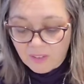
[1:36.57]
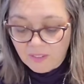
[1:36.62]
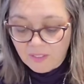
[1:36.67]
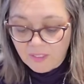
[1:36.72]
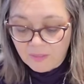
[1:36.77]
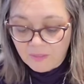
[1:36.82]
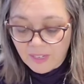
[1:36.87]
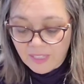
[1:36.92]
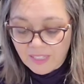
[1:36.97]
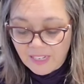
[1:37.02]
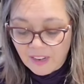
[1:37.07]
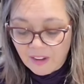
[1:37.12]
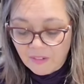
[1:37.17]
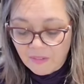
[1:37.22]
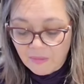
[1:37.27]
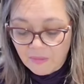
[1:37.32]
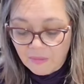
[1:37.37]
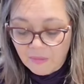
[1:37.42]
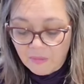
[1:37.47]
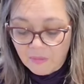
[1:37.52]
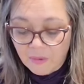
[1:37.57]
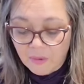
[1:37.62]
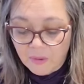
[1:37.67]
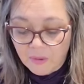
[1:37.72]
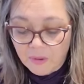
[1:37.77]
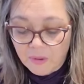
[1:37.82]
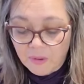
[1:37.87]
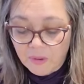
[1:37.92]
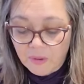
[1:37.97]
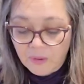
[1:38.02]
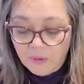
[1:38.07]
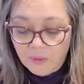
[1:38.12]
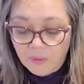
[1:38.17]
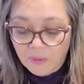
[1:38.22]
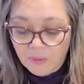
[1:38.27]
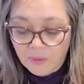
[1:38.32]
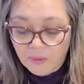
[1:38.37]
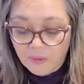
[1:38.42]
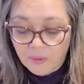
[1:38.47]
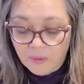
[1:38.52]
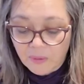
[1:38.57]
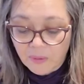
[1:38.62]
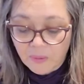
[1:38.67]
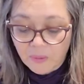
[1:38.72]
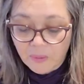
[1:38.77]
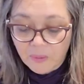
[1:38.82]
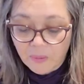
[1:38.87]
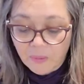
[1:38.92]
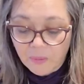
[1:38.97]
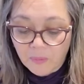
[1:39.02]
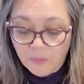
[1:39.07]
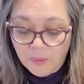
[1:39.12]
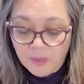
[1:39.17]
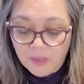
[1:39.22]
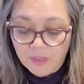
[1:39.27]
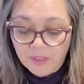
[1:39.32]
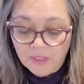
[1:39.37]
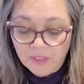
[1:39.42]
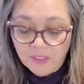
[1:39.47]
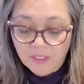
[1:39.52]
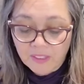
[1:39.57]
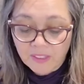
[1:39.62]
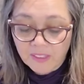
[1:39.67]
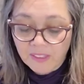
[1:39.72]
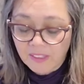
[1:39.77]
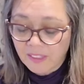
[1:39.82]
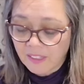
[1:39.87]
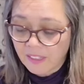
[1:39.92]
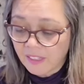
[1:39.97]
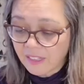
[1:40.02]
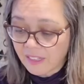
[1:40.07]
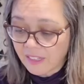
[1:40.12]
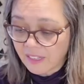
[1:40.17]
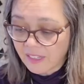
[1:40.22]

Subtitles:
going to write down were wielded